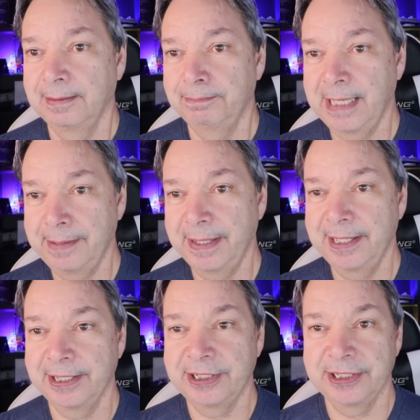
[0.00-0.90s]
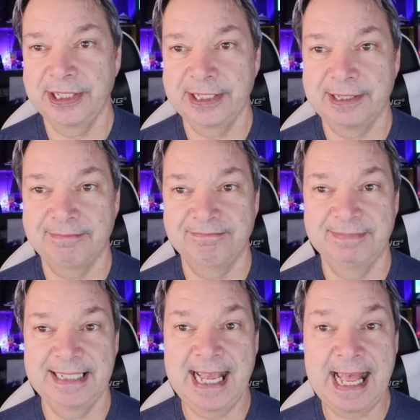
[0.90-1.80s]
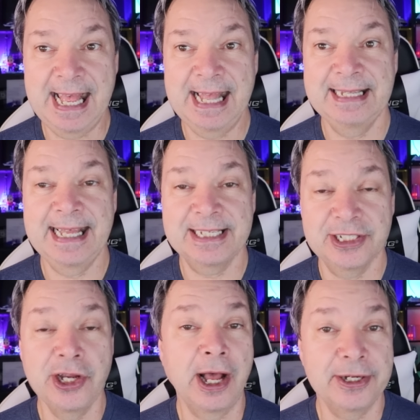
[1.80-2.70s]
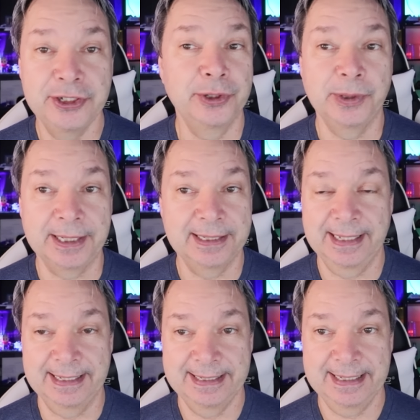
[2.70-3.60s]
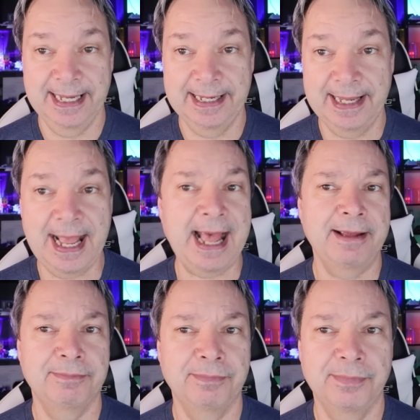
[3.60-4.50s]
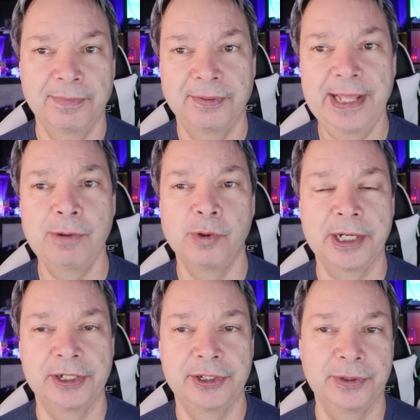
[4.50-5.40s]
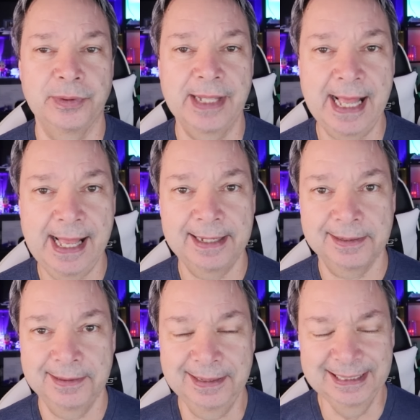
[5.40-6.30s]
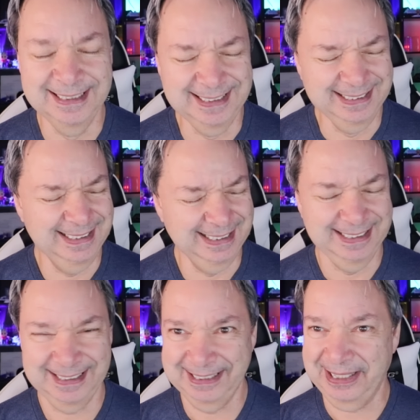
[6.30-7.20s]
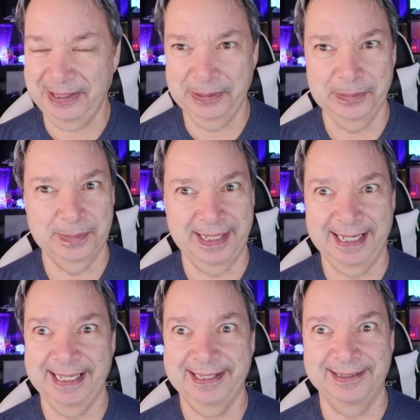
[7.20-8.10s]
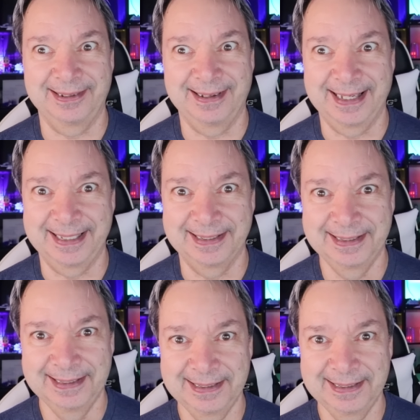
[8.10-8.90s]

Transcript: maybe you should just, yeah, let's not do it and say, ah, they wouldn't do that. Oh my God.